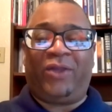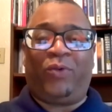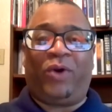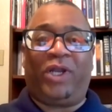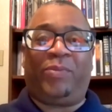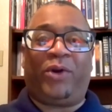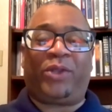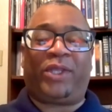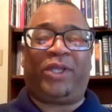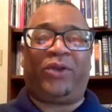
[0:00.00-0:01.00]
the one
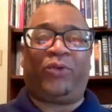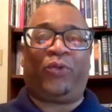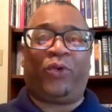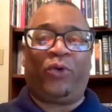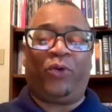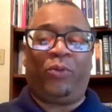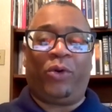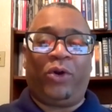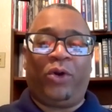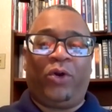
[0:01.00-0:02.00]
person in the
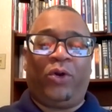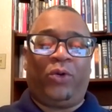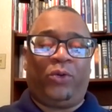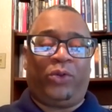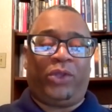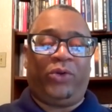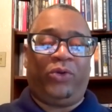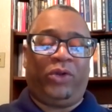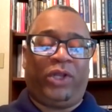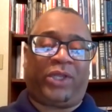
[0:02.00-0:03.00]
room who
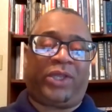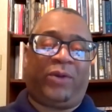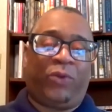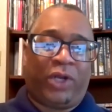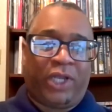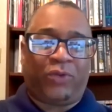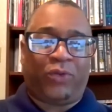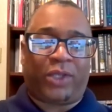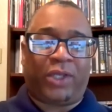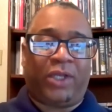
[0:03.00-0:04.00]
who looked somewhat
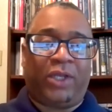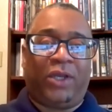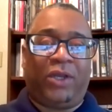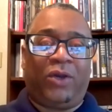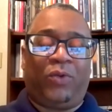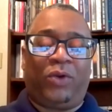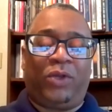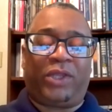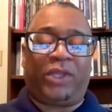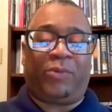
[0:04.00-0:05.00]
interested
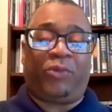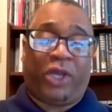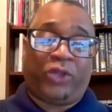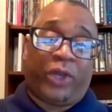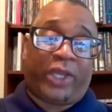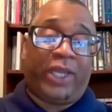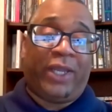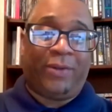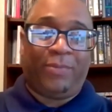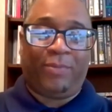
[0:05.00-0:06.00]
was uh, Branch
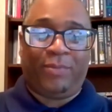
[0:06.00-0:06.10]
Rickey.